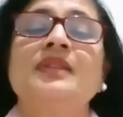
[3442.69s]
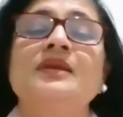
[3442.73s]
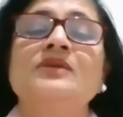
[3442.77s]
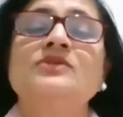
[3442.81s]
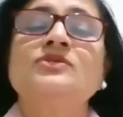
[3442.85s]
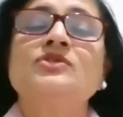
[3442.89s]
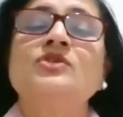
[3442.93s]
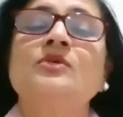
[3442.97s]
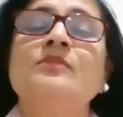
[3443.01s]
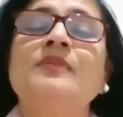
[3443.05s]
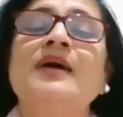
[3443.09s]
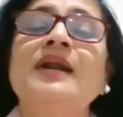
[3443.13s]

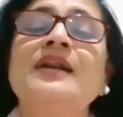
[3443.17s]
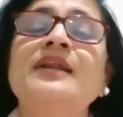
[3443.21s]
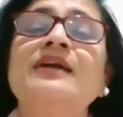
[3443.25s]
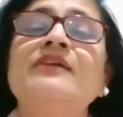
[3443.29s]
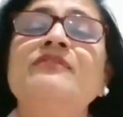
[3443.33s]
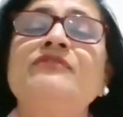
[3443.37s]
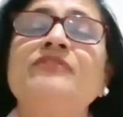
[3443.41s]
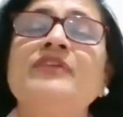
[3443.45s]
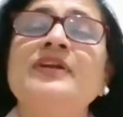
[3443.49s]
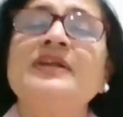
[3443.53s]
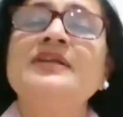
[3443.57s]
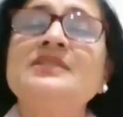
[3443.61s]
So my
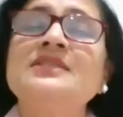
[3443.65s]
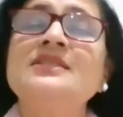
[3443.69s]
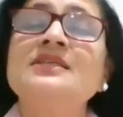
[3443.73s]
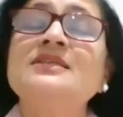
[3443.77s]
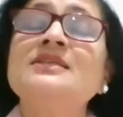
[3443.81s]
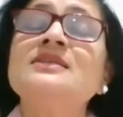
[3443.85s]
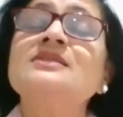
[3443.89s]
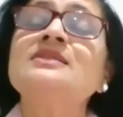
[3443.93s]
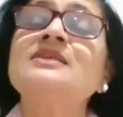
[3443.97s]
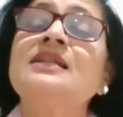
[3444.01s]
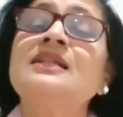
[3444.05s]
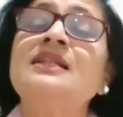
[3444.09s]
dear friend,
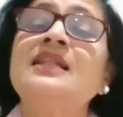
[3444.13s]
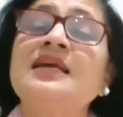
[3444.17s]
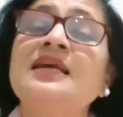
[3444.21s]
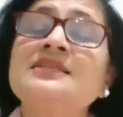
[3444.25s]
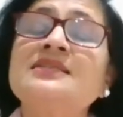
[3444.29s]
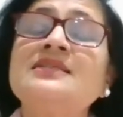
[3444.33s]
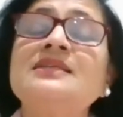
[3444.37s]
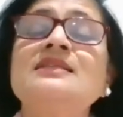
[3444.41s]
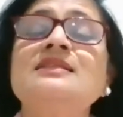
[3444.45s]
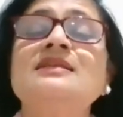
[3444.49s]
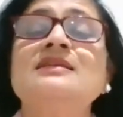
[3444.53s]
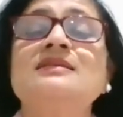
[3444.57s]
this is a lesson,